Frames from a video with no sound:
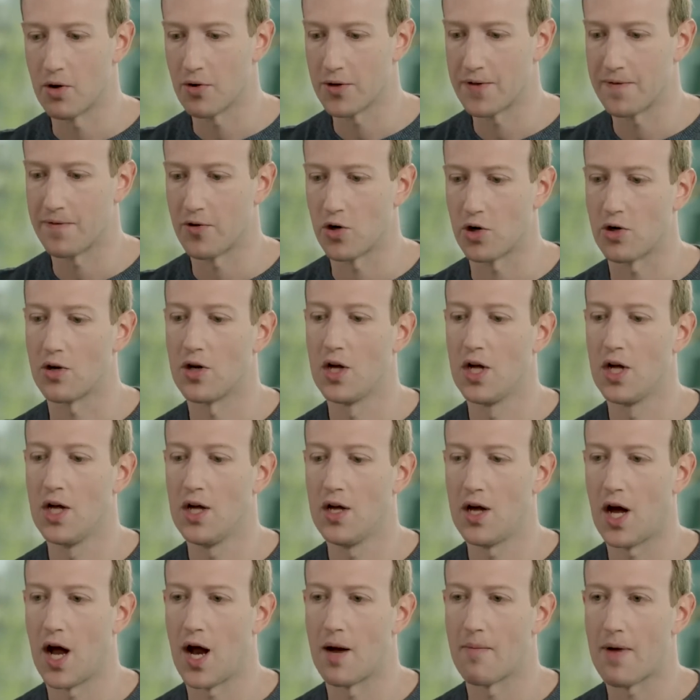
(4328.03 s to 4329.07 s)
both for
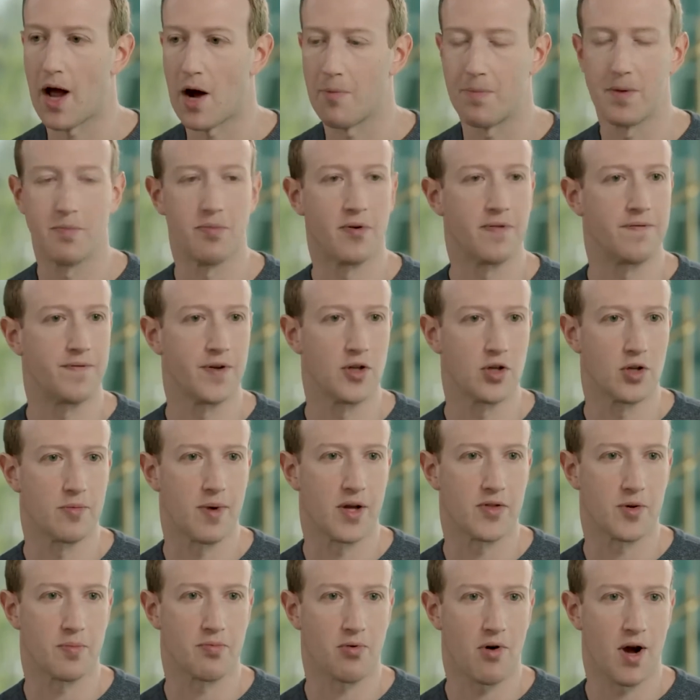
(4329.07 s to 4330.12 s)
how people feel
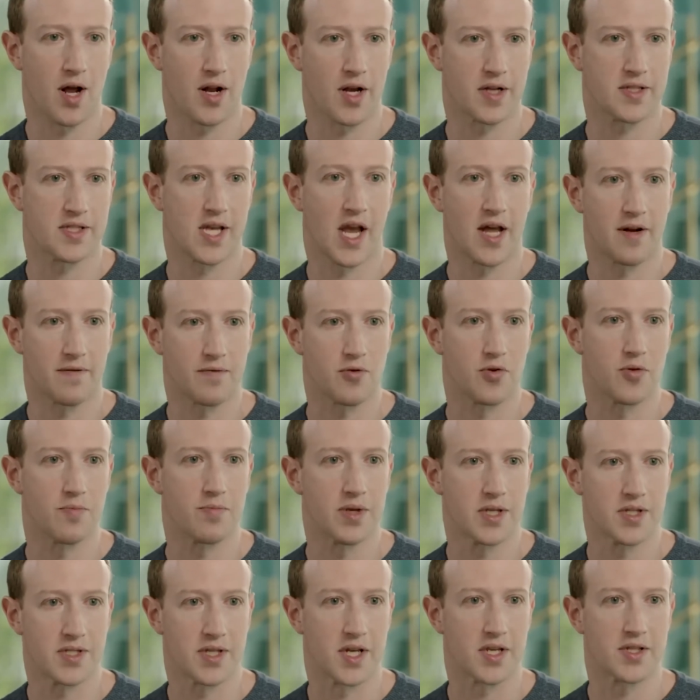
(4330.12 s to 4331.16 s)
about the products and for the
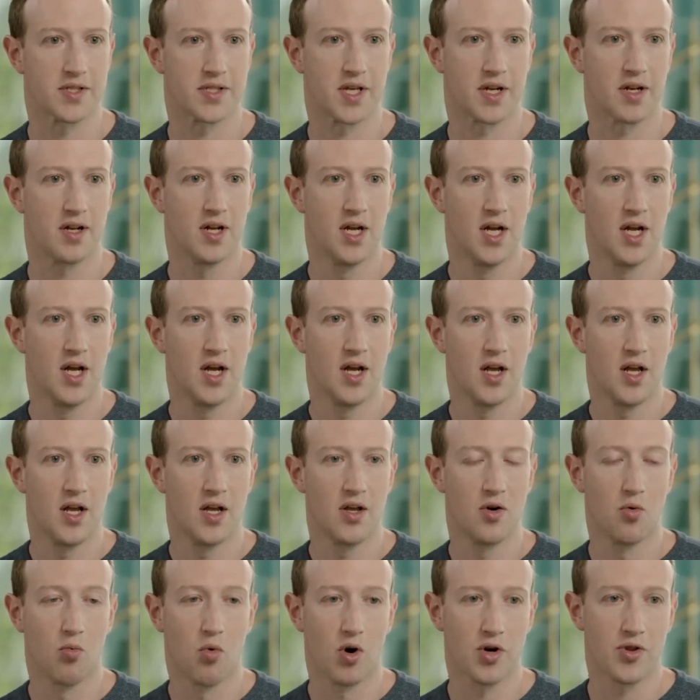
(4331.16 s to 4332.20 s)
business. And
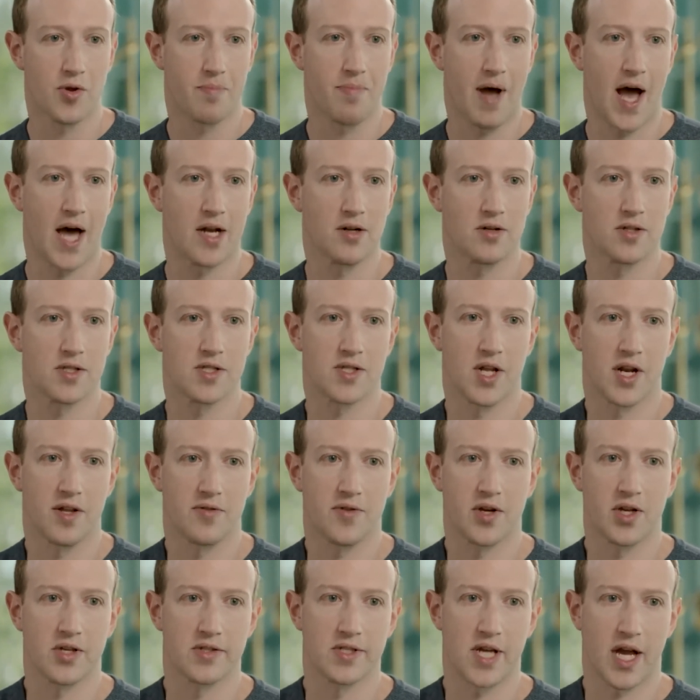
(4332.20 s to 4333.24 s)
one of the patterns that I
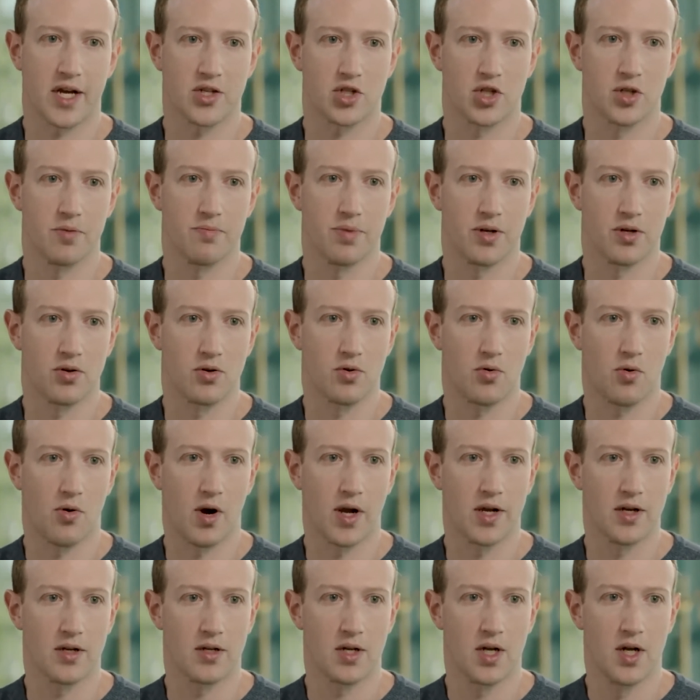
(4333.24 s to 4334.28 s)
think has actually been
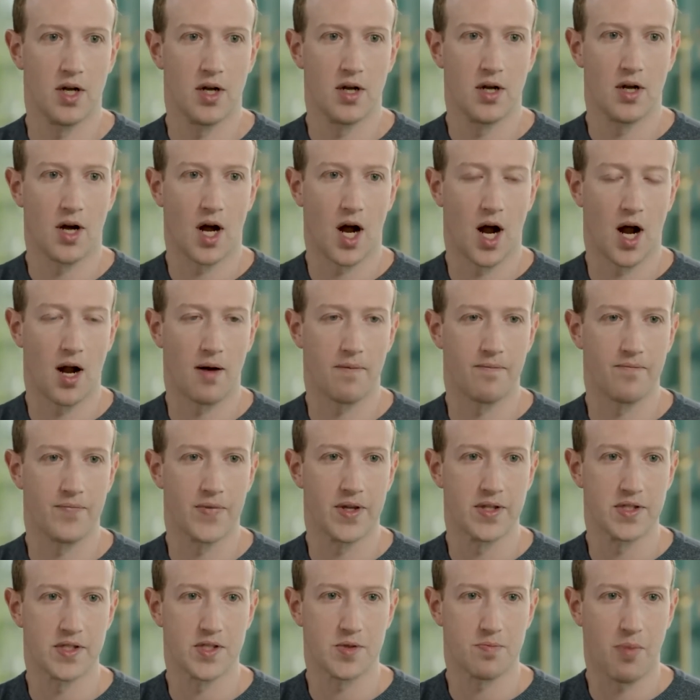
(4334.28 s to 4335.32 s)
quite
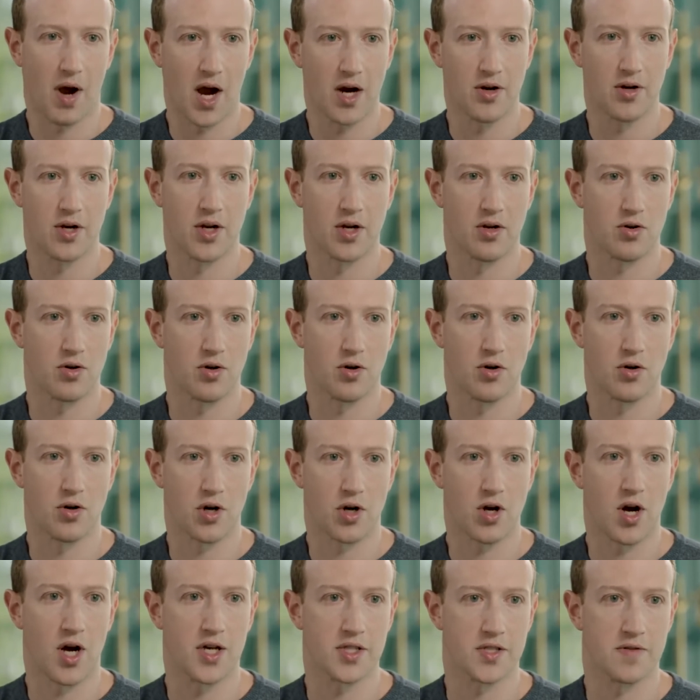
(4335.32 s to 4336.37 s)
inspiring or a
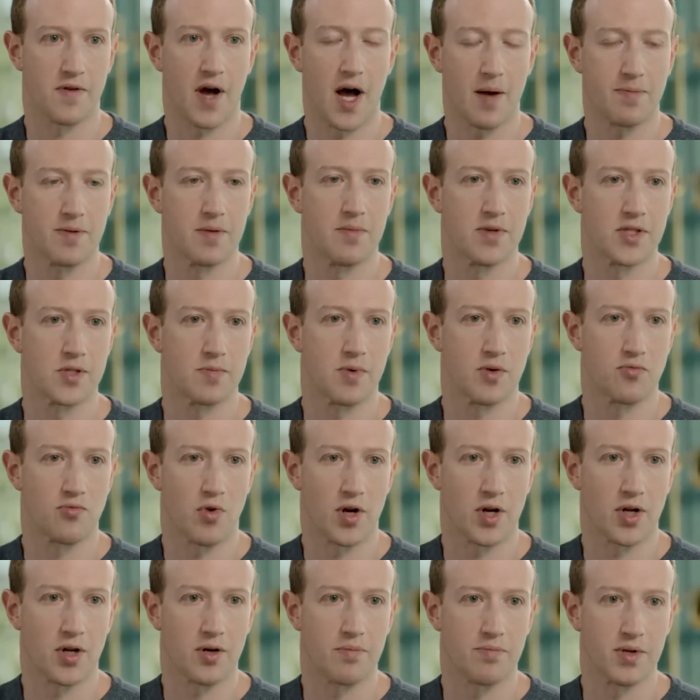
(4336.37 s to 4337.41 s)
cause of optimism in
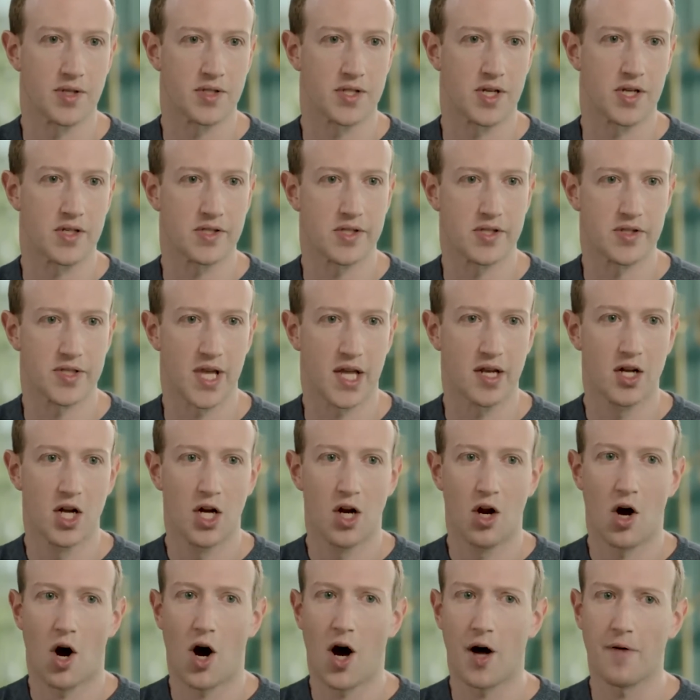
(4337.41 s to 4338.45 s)
running a business is that
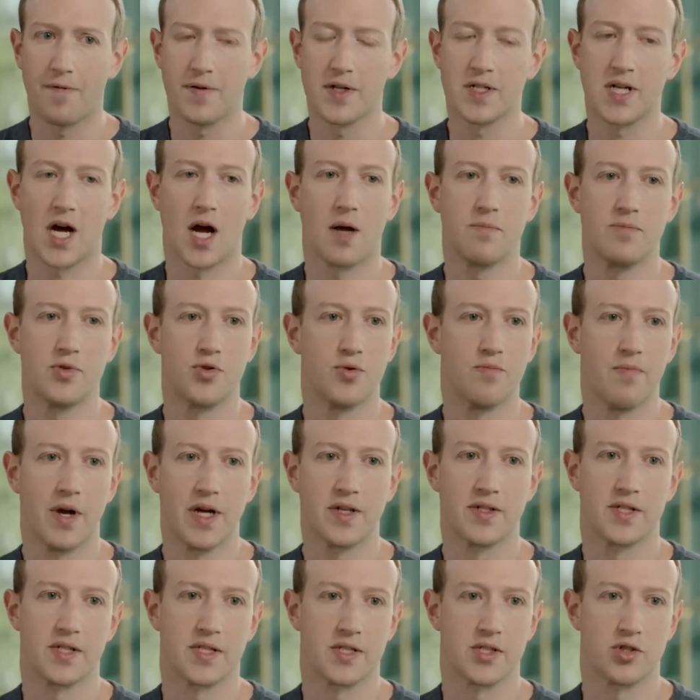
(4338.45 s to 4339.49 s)
oftentimes you
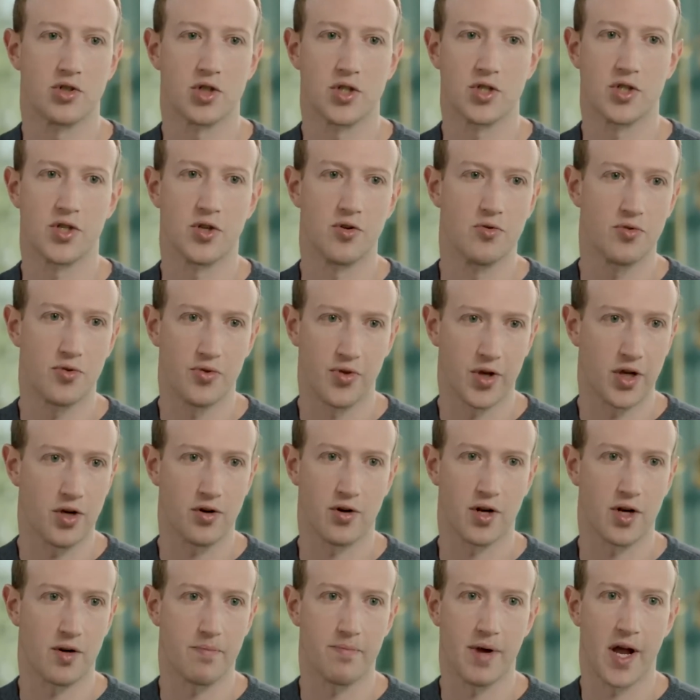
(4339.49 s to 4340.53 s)
make decisions that you think
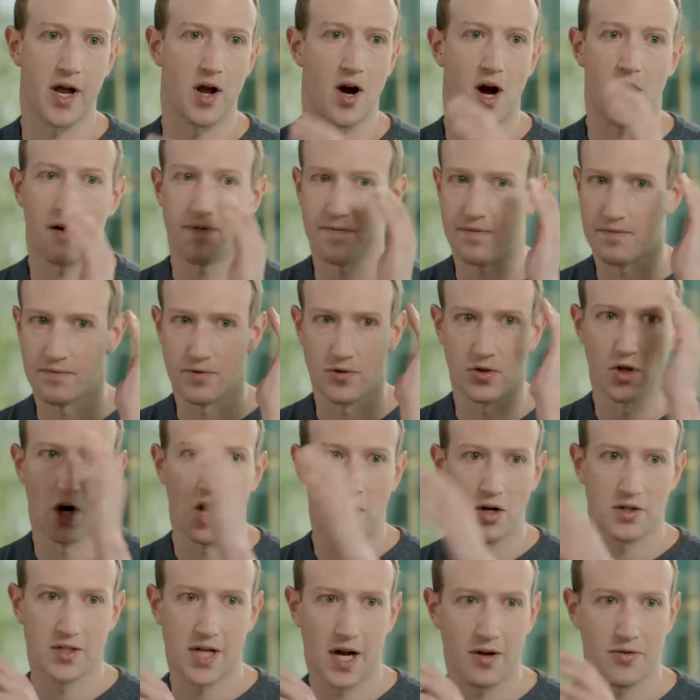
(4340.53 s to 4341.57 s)
are going to pay off
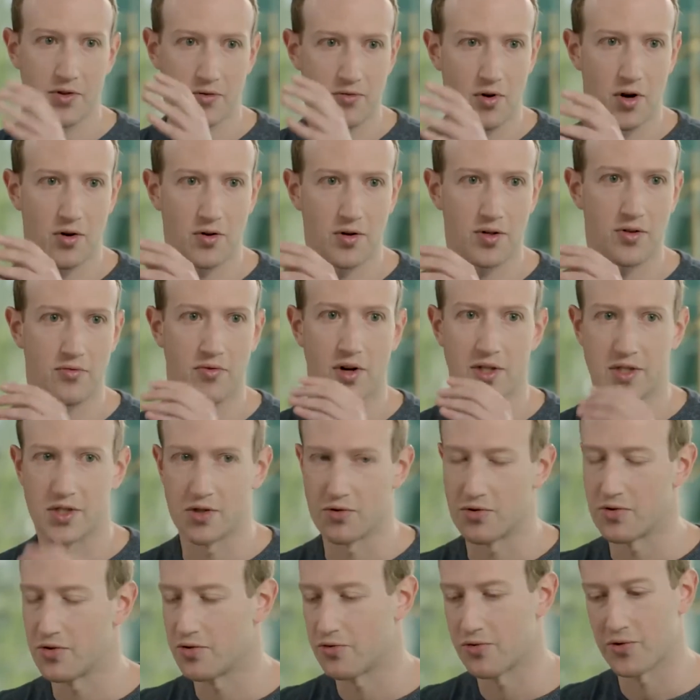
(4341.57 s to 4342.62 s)
long down the road, right?
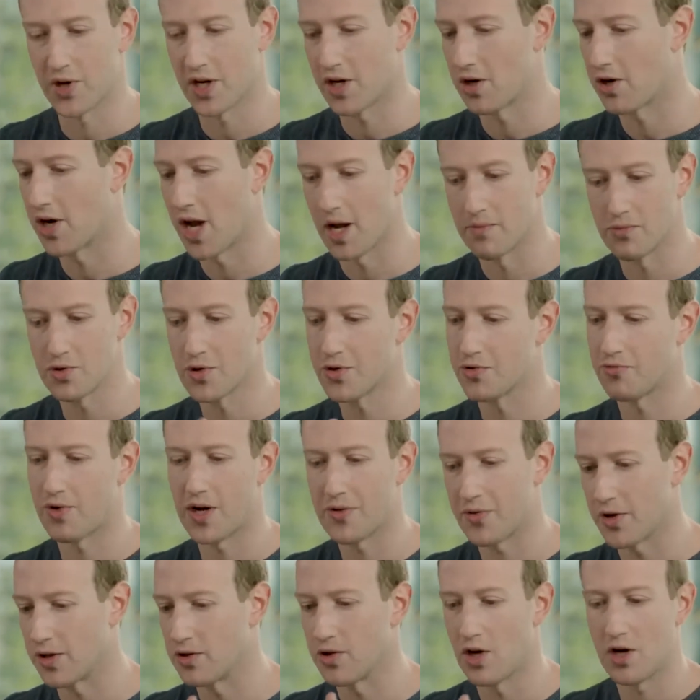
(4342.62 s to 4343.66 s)
So you think, okay, I'm doing the
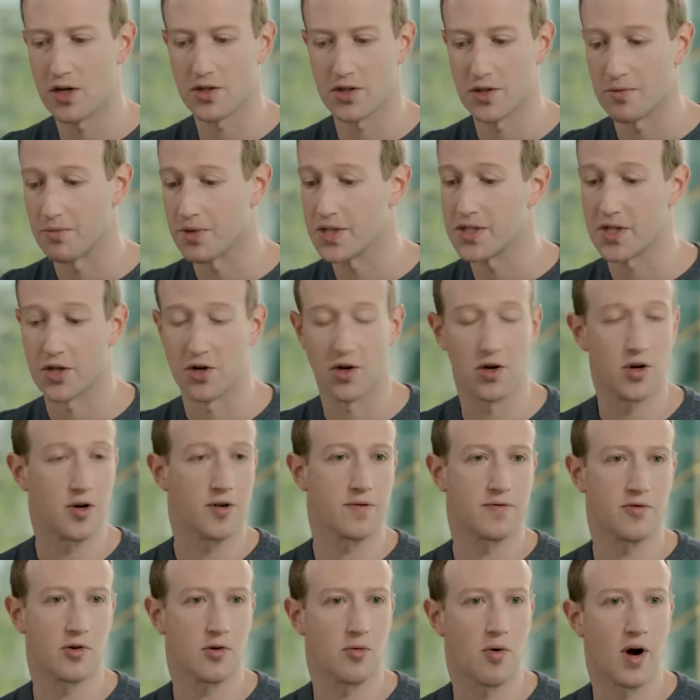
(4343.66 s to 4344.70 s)
right thing long term, but it's going to
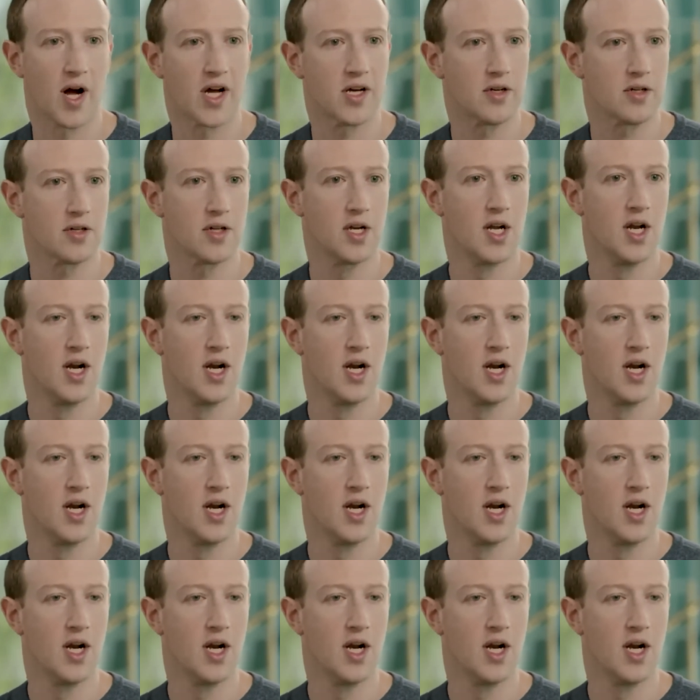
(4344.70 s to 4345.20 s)
hurt for a while.